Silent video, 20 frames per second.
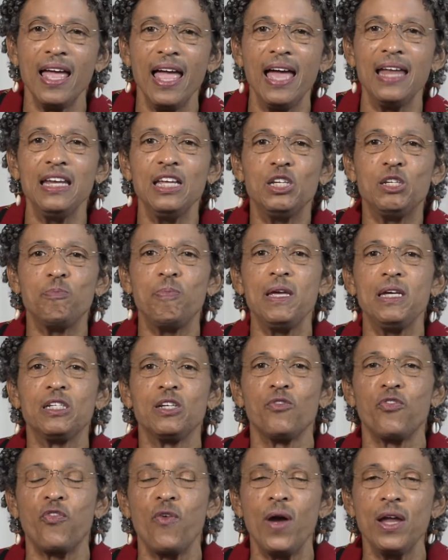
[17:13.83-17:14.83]
And he
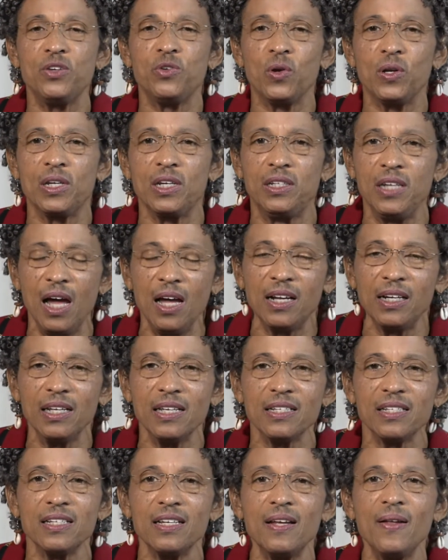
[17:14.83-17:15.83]
speaks of Frederick
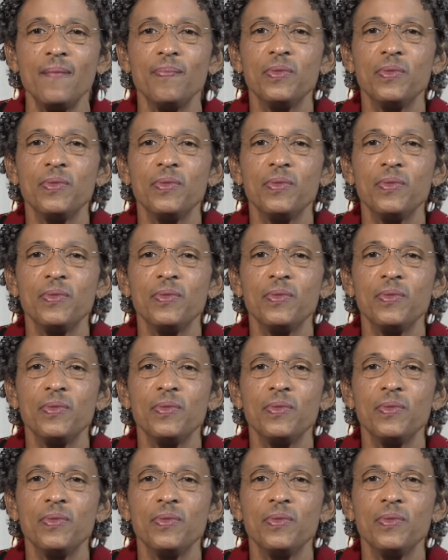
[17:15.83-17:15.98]
Douglass.